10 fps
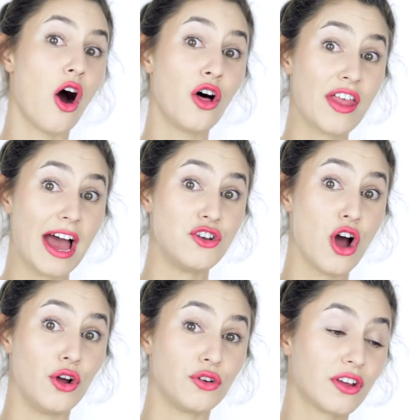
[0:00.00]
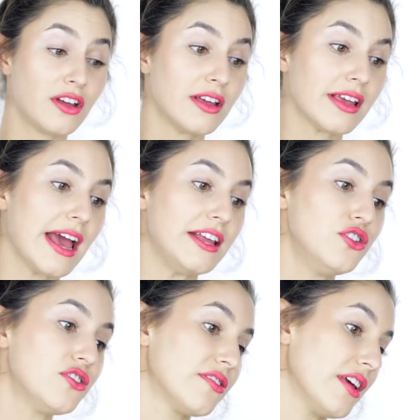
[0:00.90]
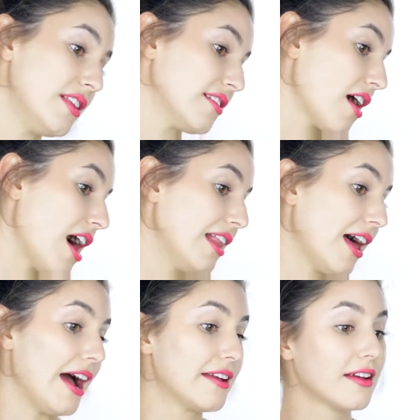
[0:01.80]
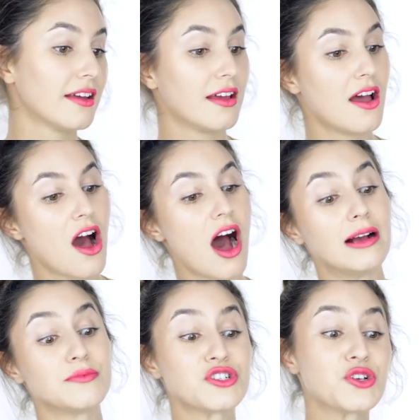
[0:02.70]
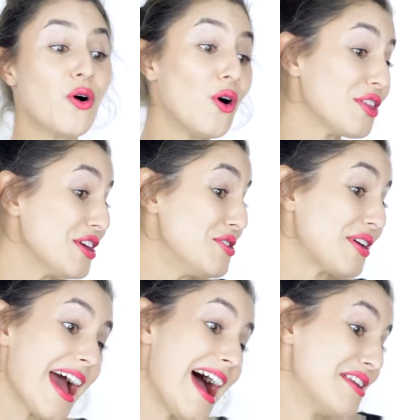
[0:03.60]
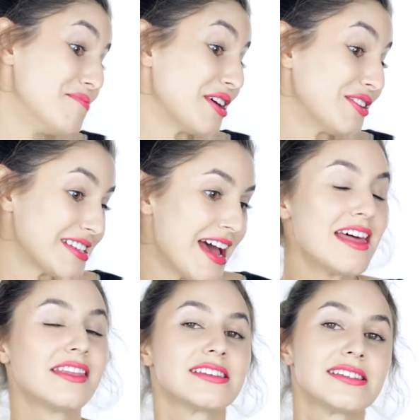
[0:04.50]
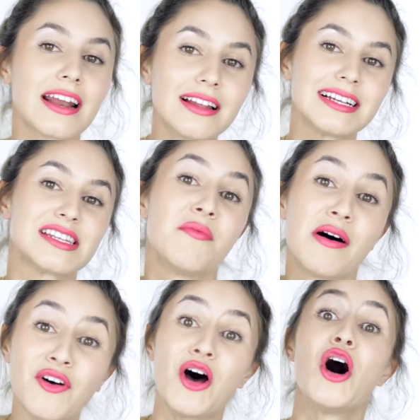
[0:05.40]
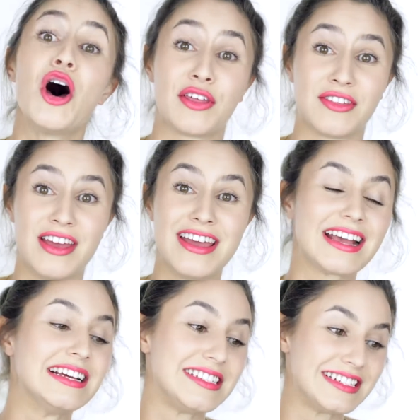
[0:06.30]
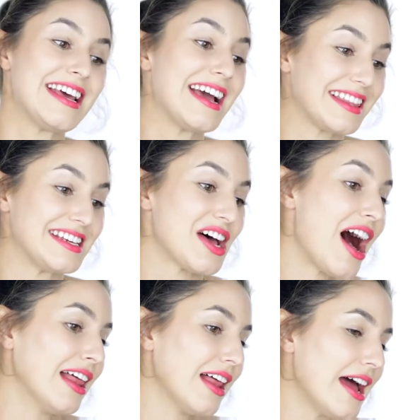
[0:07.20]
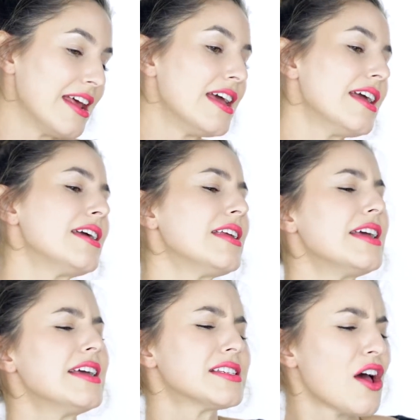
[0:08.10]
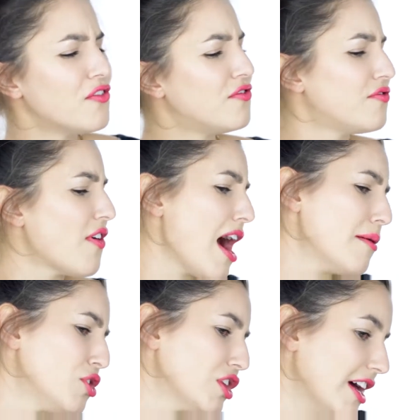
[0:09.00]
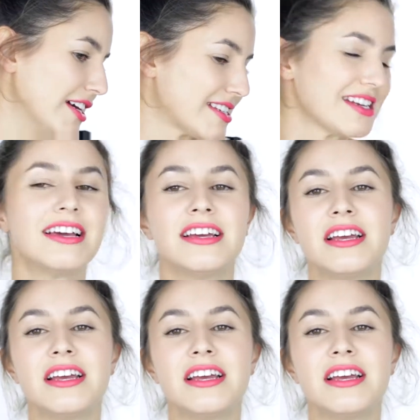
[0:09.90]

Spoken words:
On that note, can you see this highlight? I'm sure that you can, because the satellites above Earth can detect this highlight. It is fabulous.